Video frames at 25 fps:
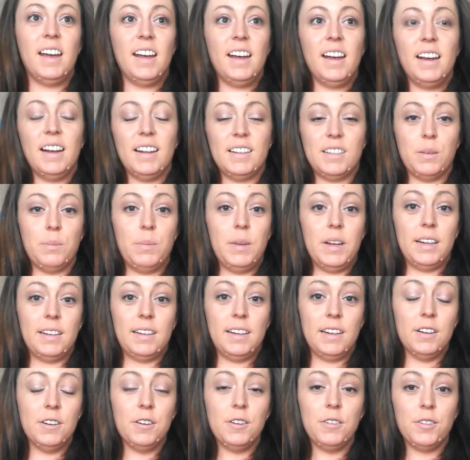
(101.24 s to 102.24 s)
it's a big
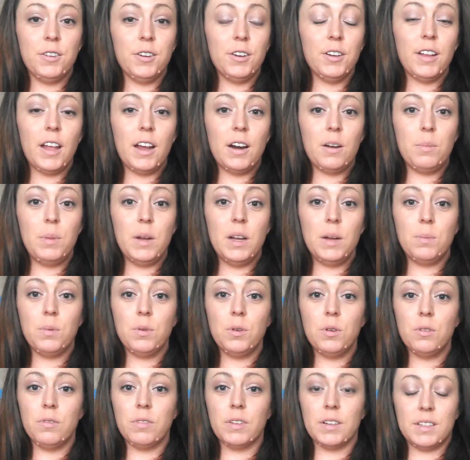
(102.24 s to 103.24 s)
deal for a lot of
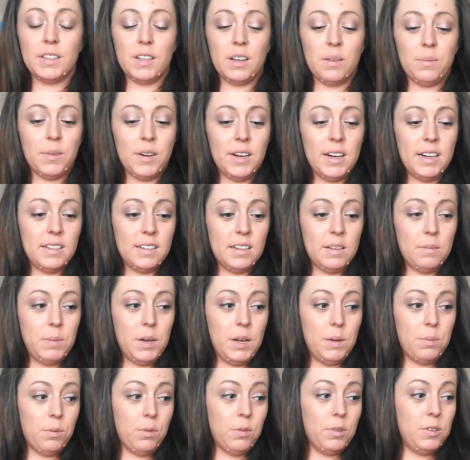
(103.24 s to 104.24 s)
people. For some reason,
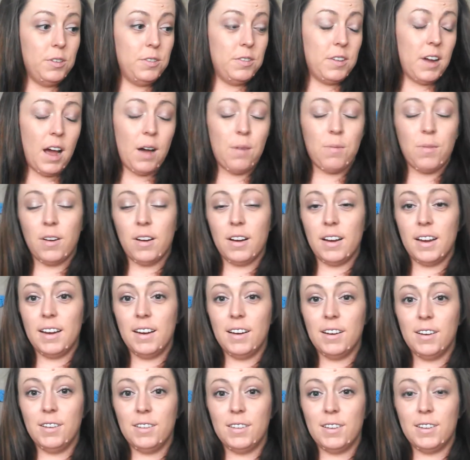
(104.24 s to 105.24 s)
people do not want to
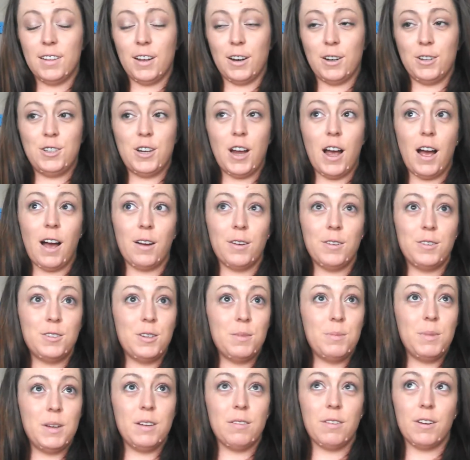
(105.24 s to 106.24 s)
hear that their child
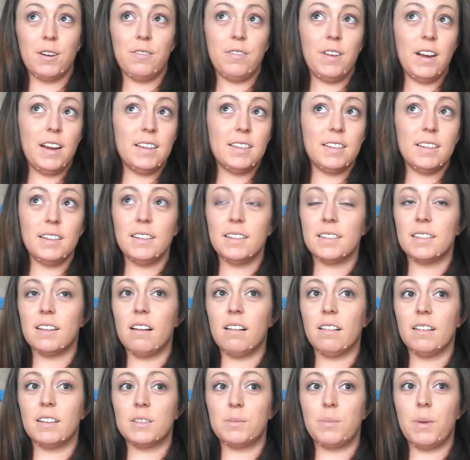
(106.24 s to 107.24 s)
should be rear-facing as
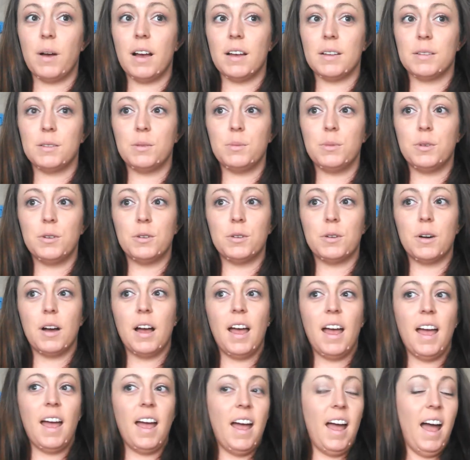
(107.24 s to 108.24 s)
long as possible.
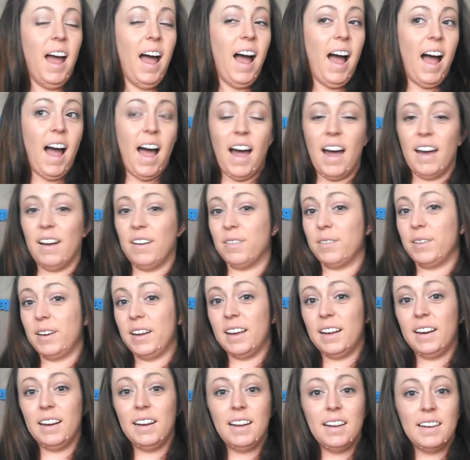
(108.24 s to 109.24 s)
I don't
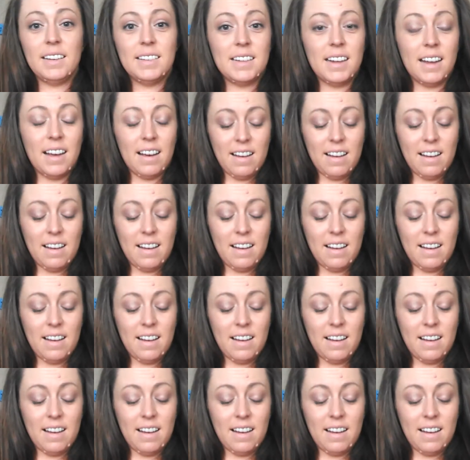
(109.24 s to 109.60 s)
get it.